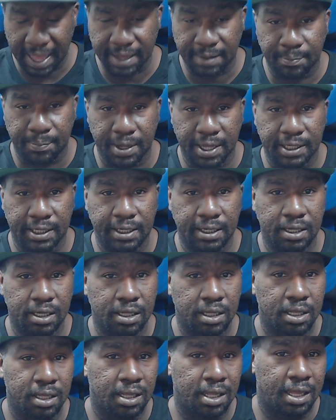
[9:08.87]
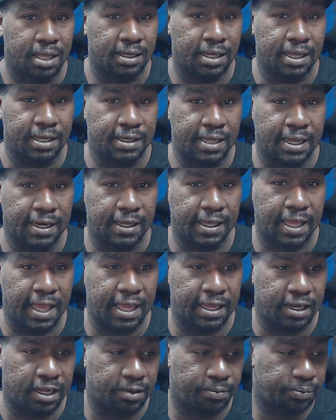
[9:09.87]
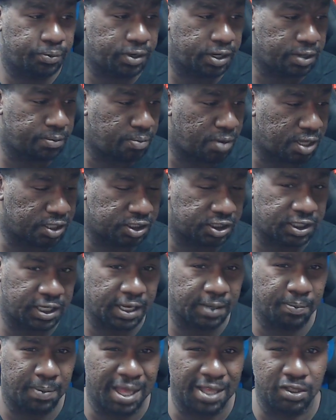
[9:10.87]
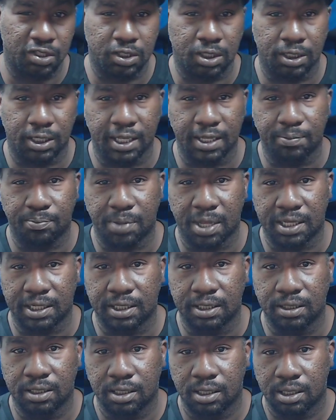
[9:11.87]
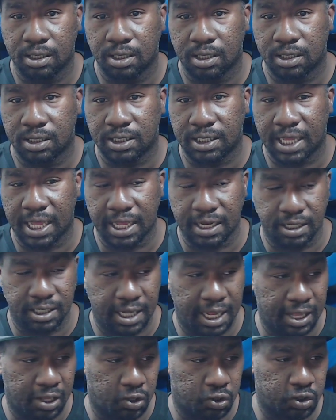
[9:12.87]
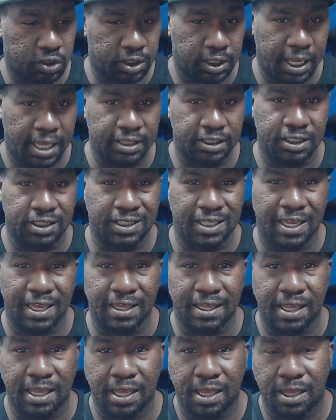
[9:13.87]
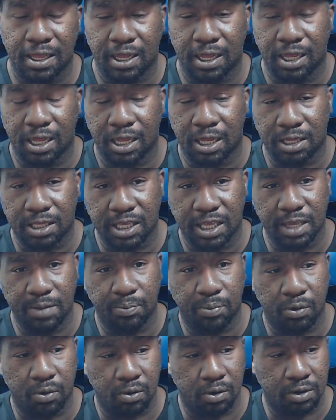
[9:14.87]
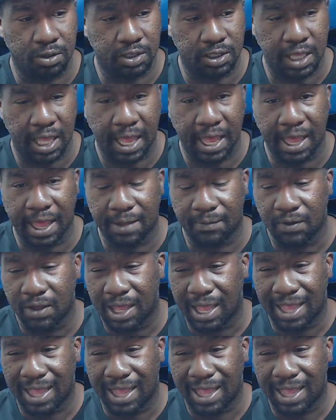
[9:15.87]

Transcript: button, and that dedicated pretty much the mouse click button that those Logitech keyboards have.